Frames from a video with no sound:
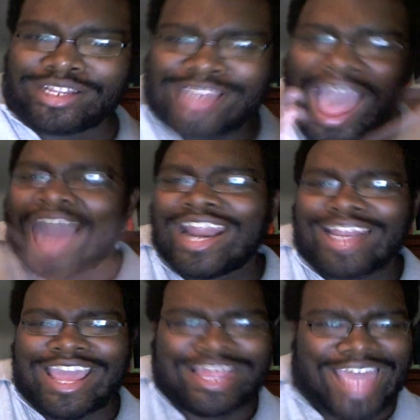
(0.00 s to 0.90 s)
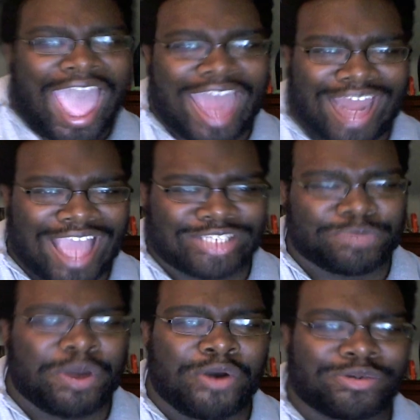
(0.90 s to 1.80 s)
kind of like that, I
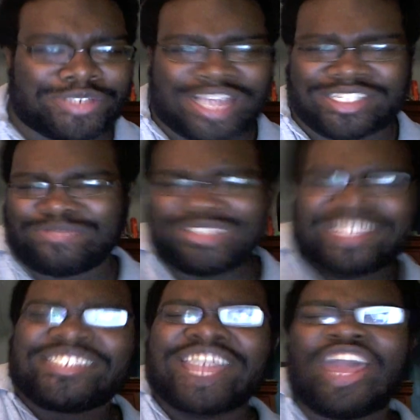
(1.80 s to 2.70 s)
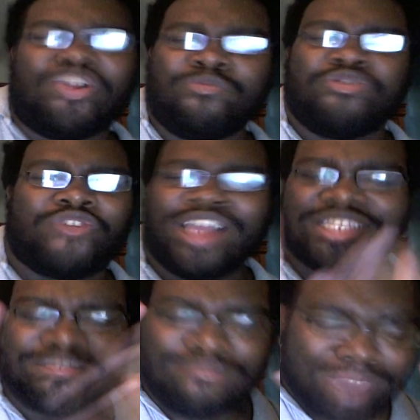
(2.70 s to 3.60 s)
suppose. Like some it's Sailor Moon,
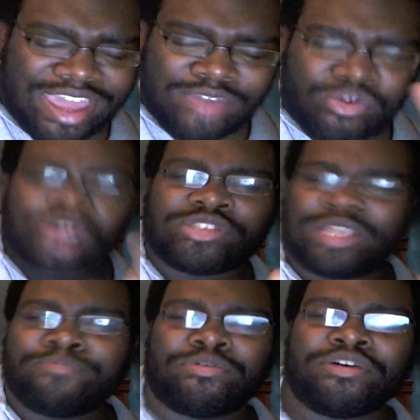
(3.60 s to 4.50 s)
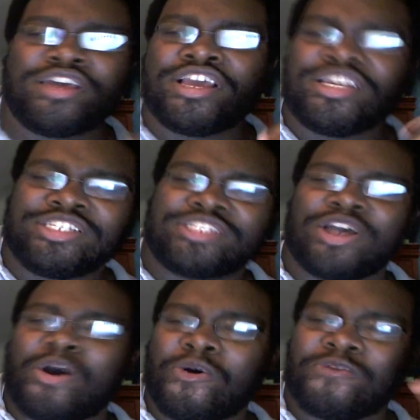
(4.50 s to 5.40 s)
right? Let's make it real simple.
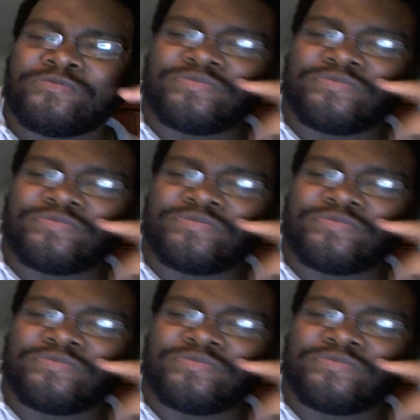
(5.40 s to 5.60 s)
So